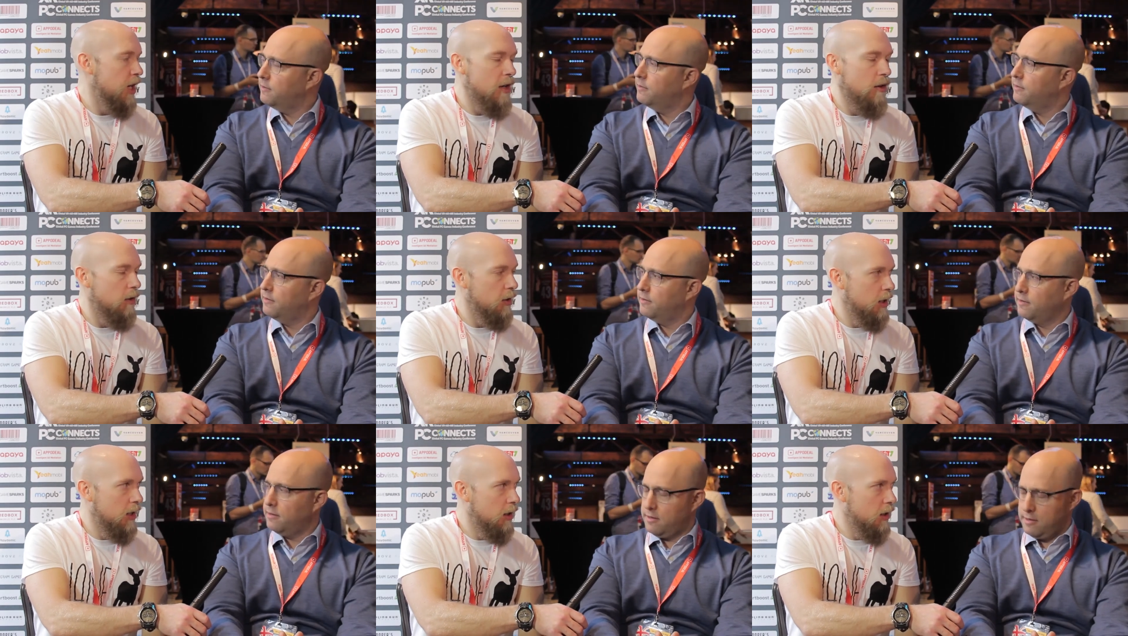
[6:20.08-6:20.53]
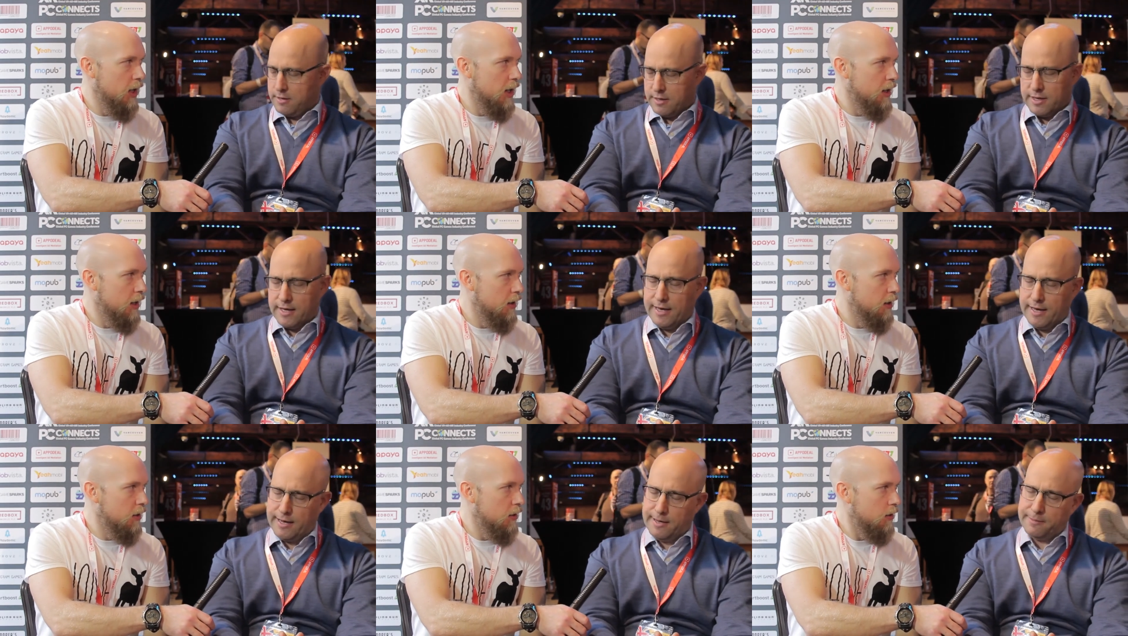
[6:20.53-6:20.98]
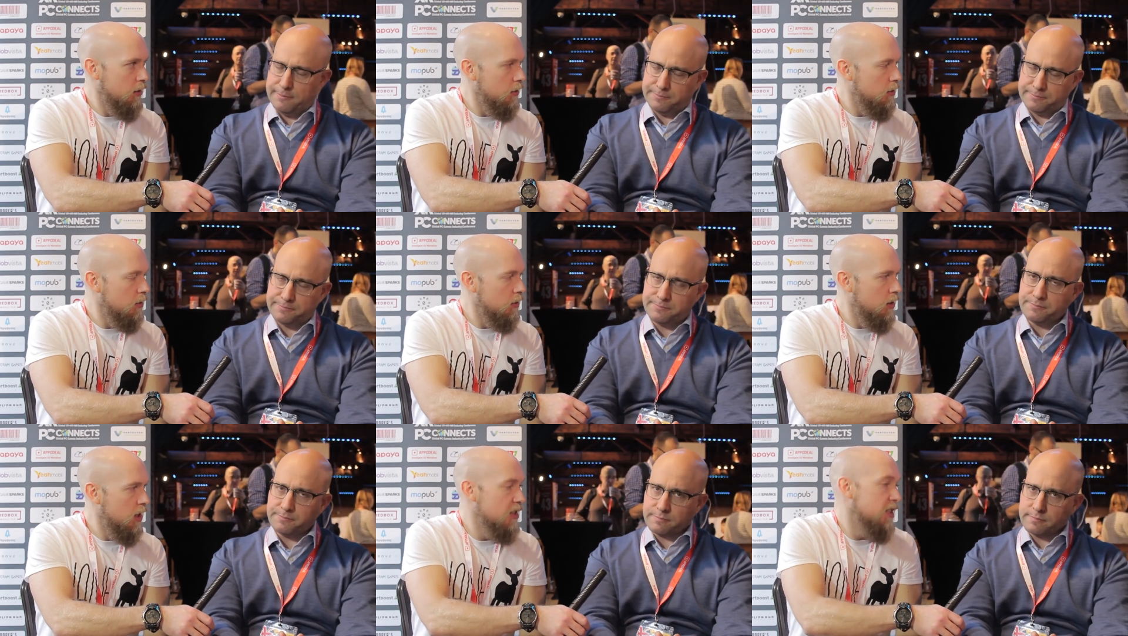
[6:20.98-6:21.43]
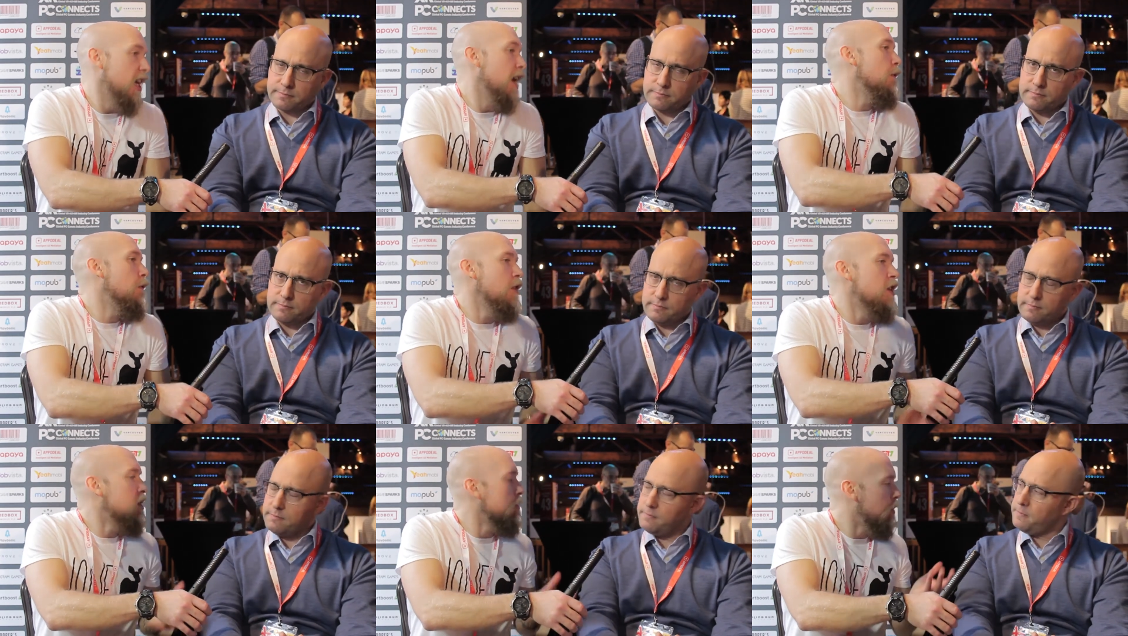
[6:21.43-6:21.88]
Speaker 1: generally, like yeah. Let's say a
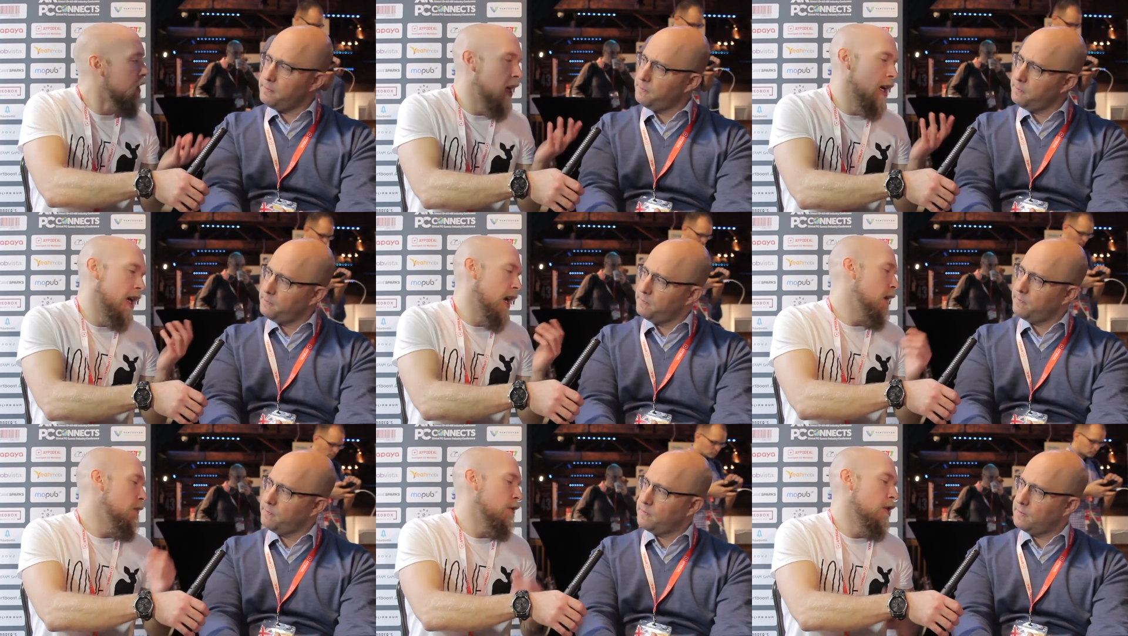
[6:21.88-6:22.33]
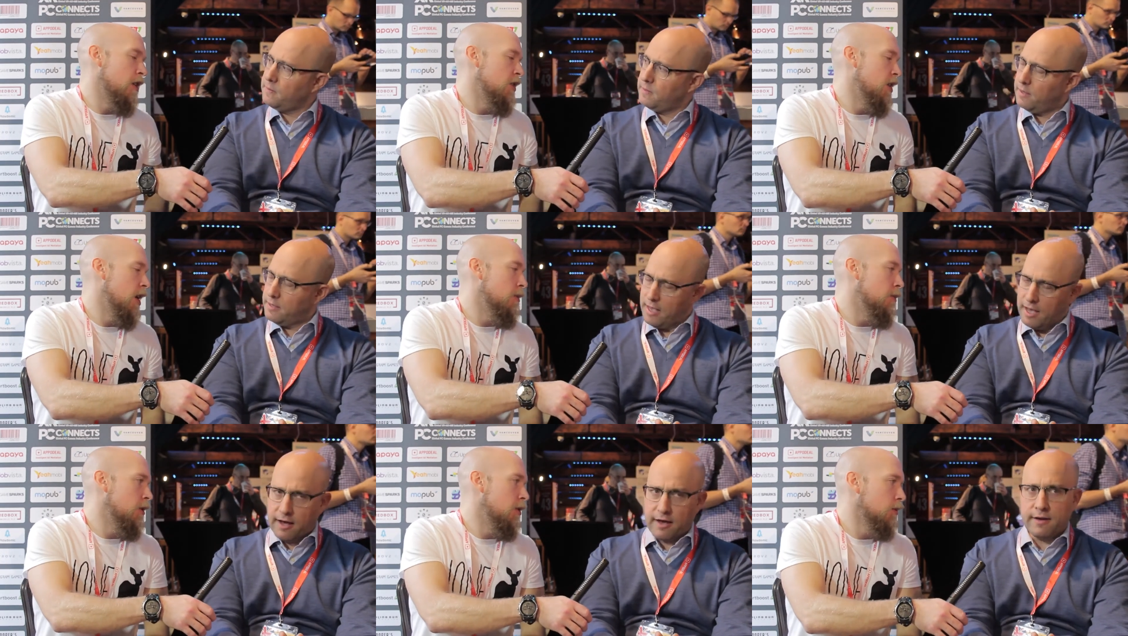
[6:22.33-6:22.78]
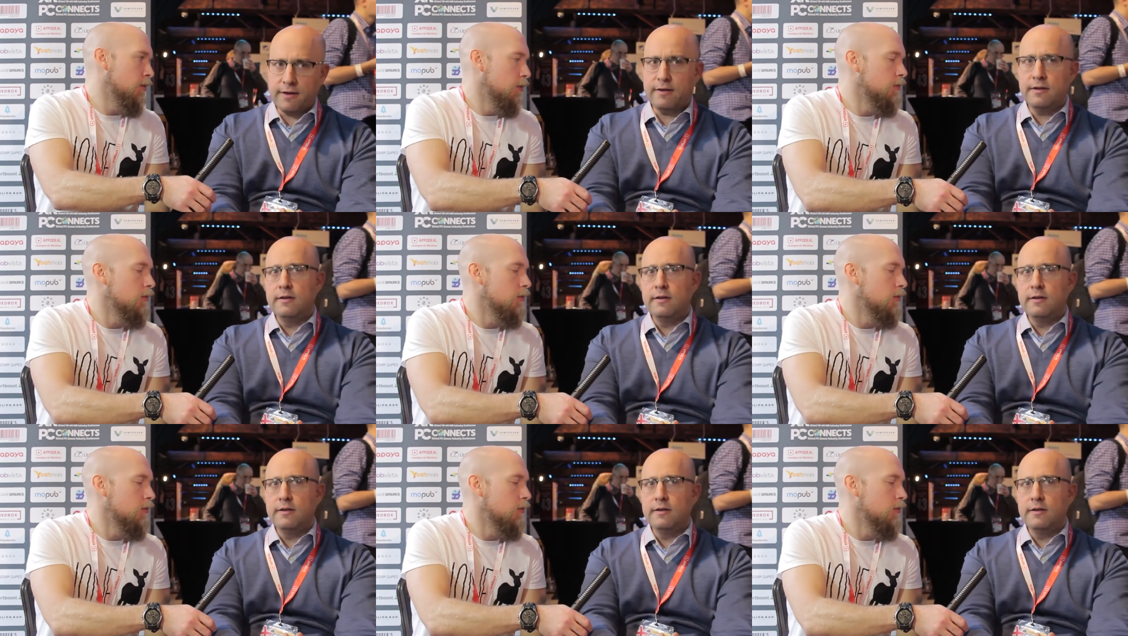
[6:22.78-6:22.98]
free to play game, for example. Yeah.